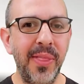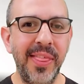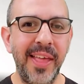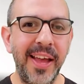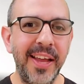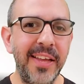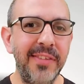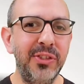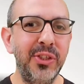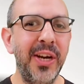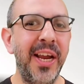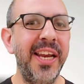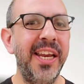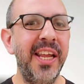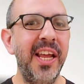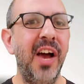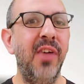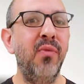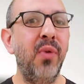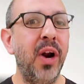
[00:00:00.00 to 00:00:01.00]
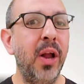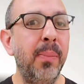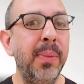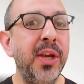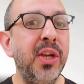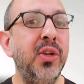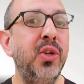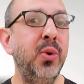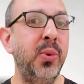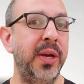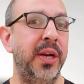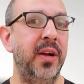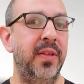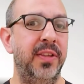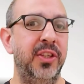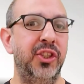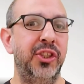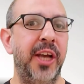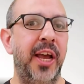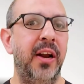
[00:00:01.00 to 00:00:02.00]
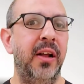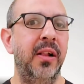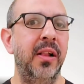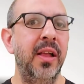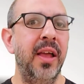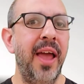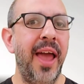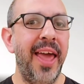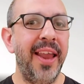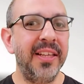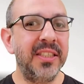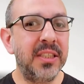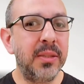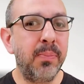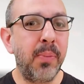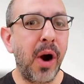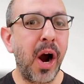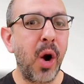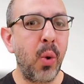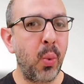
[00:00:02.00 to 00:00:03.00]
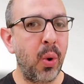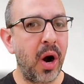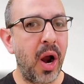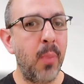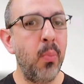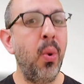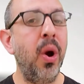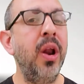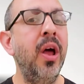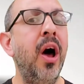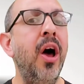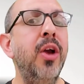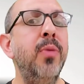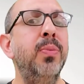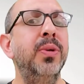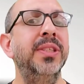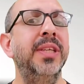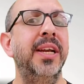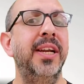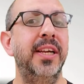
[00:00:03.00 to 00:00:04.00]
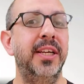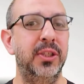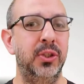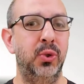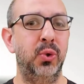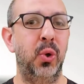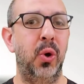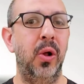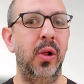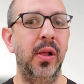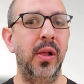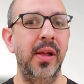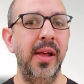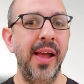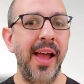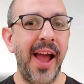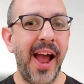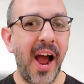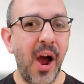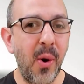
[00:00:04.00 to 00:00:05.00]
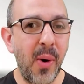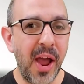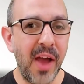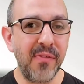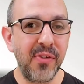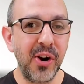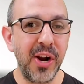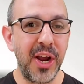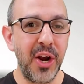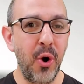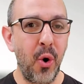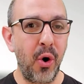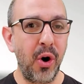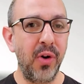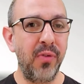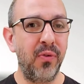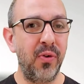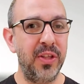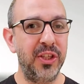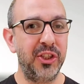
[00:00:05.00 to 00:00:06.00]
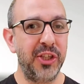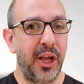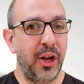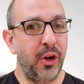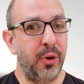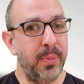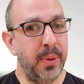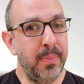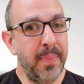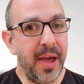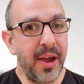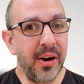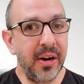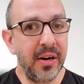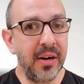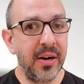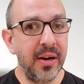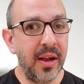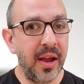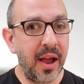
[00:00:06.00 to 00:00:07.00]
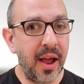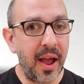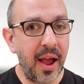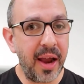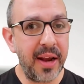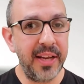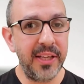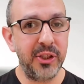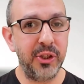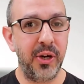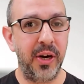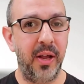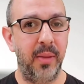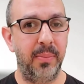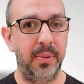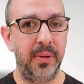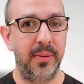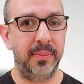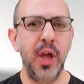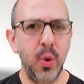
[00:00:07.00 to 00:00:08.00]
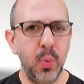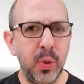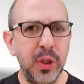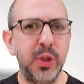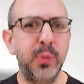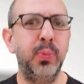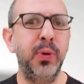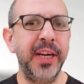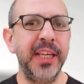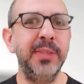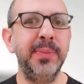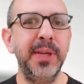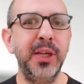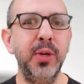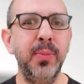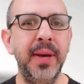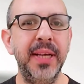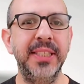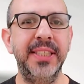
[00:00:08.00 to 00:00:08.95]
that gives you an idea of what I'll be doing on this channel, and it's the part where I'm 100% in control. However, in order for this channel to be better, I need your help. Which brings me to my